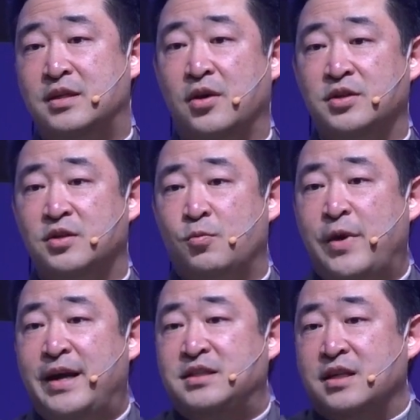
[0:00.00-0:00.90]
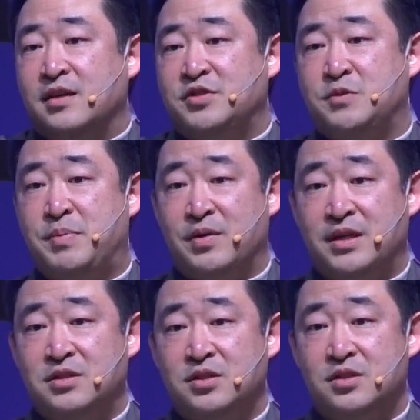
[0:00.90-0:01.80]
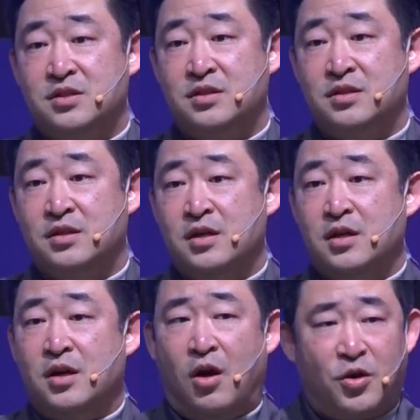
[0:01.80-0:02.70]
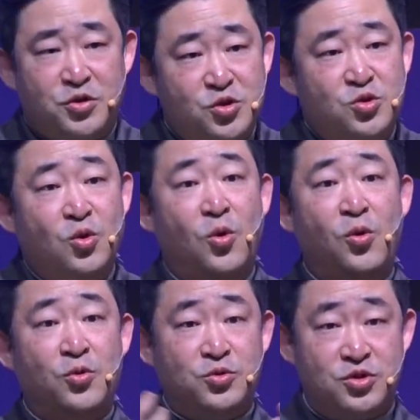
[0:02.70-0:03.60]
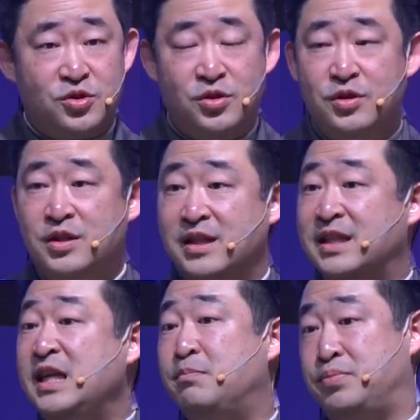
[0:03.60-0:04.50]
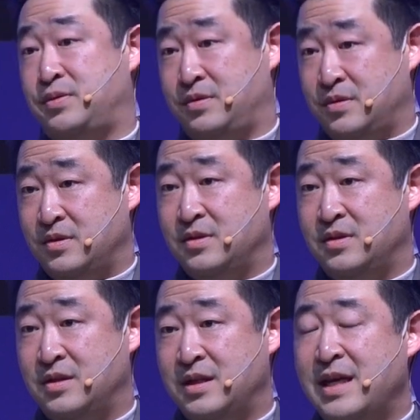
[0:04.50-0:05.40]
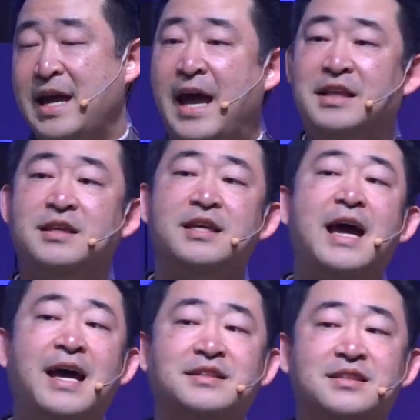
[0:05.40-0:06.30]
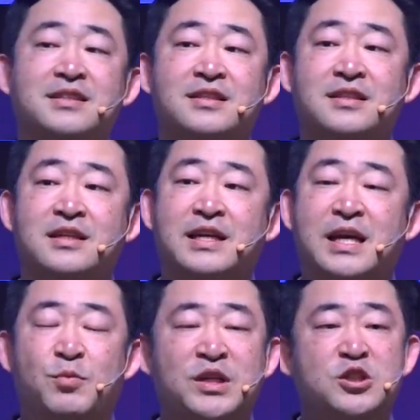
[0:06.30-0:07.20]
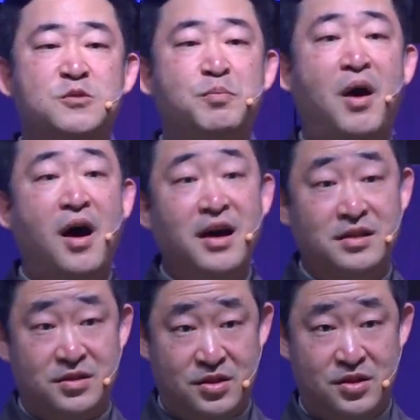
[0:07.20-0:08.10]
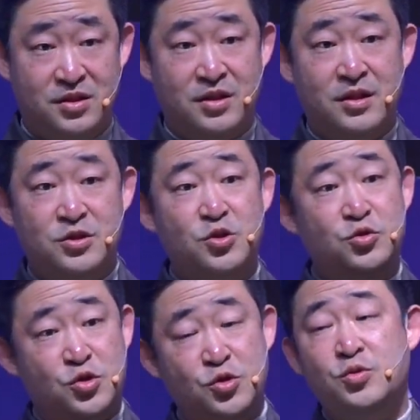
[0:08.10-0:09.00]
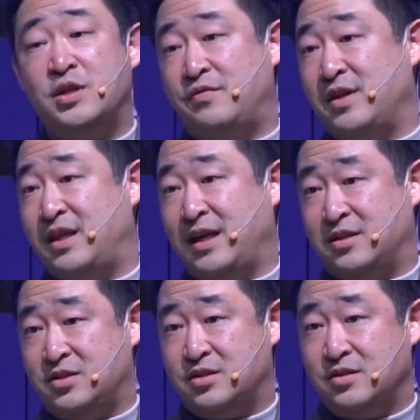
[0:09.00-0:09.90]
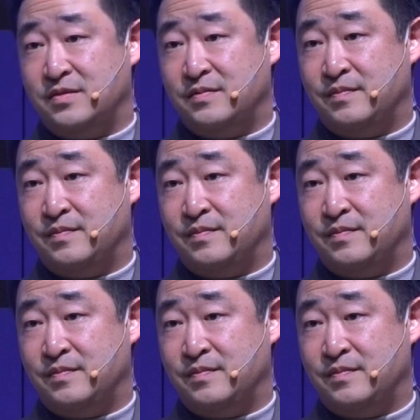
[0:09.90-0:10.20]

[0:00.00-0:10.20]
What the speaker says: There is a raising of spirits, our souls leap, and yet it responds to two different things.